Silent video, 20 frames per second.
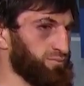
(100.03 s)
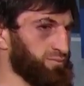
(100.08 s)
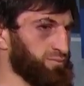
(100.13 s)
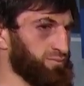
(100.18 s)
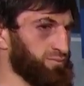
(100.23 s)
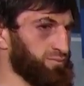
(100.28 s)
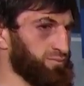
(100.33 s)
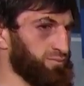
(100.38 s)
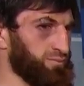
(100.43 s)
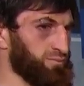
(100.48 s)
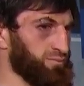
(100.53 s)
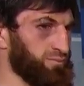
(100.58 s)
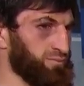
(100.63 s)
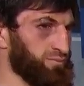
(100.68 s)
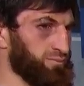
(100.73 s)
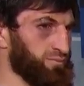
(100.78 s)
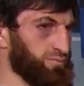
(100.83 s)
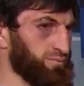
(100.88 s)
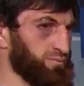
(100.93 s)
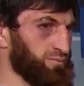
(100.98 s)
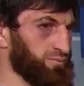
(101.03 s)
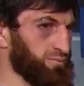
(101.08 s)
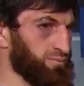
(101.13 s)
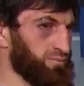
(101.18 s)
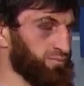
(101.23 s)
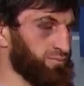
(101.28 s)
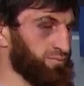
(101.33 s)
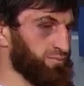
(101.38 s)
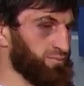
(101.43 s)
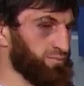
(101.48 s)

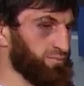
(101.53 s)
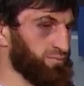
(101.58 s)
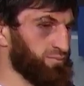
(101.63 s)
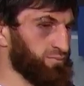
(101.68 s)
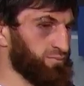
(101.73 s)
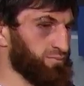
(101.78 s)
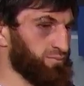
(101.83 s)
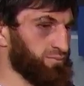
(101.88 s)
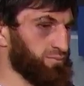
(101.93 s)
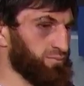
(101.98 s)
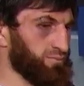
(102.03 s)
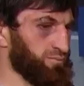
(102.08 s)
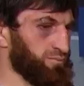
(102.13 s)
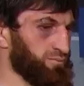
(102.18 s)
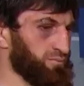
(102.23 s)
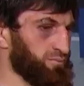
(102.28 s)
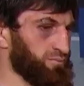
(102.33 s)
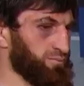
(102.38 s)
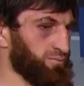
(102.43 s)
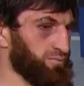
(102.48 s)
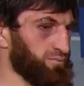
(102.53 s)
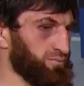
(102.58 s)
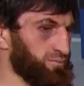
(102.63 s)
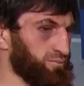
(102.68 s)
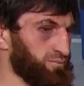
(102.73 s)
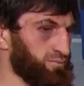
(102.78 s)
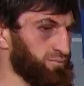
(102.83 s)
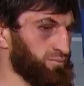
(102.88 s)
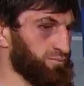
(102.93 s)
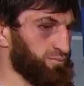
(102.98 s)

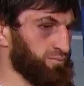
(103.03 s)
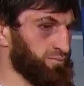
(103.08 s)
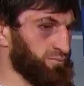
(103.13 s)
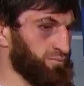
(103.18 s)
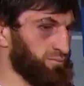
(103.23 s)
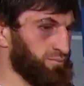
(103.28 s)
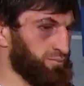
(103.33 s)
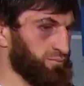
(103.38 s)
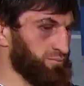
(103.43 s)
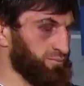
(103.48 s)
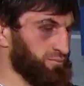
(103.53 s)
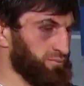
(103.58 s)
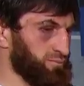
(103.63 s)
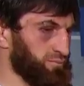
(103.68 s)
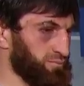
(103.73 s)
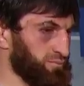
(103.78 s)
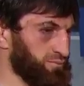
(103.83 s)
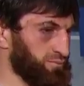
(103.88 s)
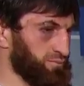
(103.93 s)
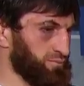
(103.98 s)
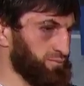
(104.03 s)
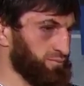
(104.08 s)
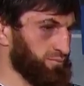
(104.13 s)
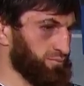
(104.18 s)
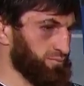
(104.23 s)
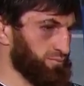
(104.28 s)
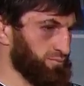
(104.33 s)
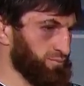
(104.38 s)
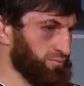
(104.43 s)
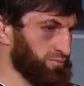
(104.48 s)

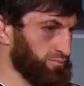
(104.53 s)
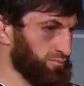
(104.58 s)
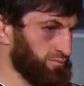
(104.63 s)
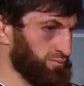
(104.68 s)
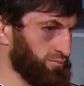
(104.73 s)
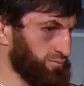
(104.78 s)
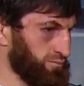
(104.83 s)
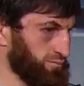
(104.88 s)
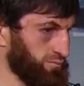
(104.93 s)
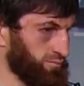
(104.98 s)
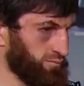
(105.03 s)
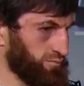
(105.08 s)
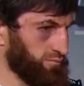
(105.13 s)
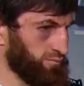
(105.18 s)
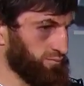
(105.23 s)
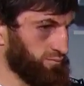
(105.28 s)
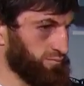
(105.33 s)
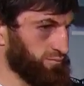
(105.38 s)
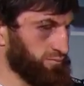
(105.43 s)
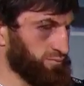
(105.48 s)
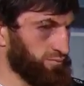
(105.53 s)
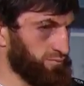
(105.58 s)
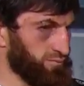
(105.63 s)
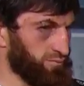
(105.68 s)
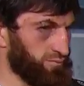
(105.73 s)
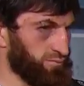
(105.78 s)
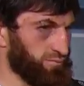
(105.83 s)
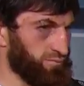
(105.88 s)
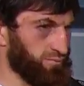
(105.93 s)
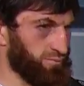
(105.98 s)

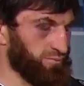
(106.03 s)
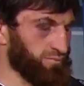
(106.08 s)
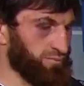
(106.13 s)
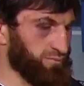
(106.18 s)
This person isn't speaking.